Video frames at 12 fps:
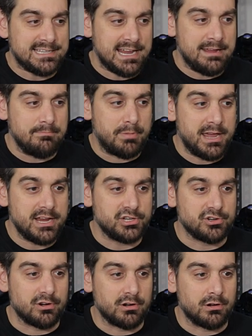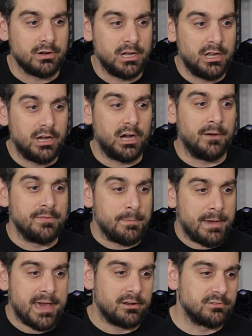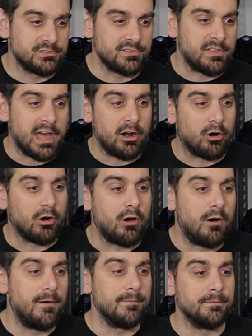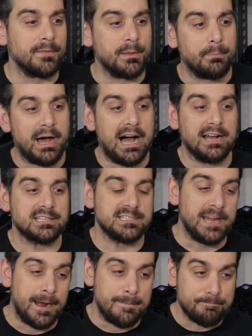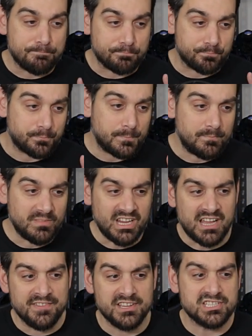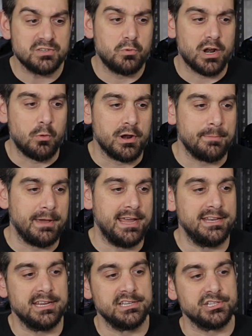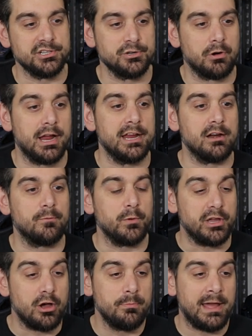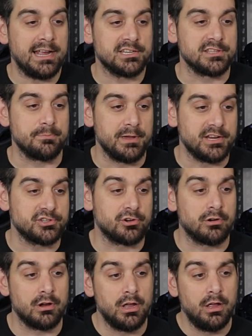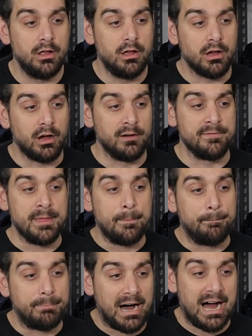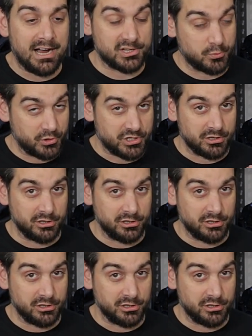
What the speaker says: same picture of the pedals that are on the box. Now, this is what I want to pay attention to right here. If we go back to the picture of the box, which